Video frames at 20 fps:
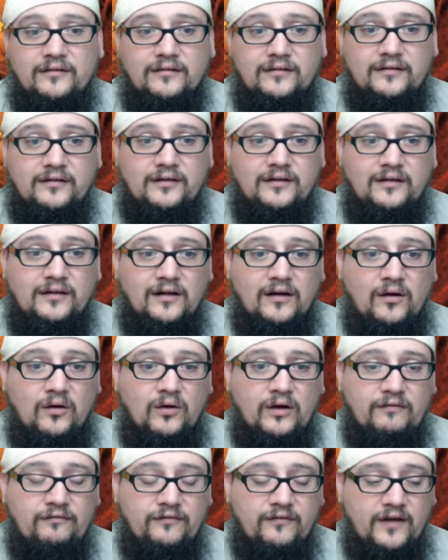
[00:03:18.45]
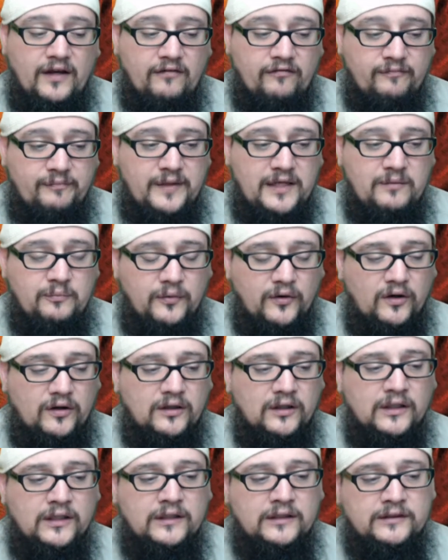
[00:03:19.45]
and you know if if
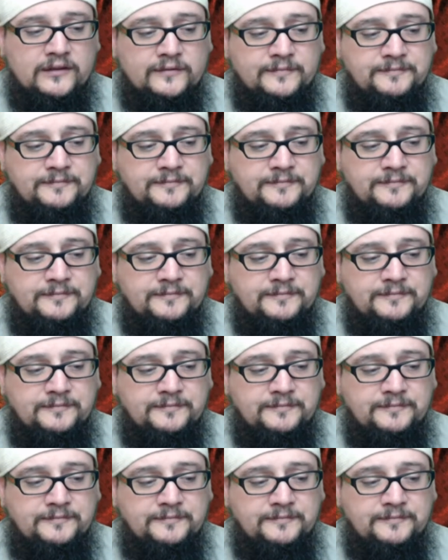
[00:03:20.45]
people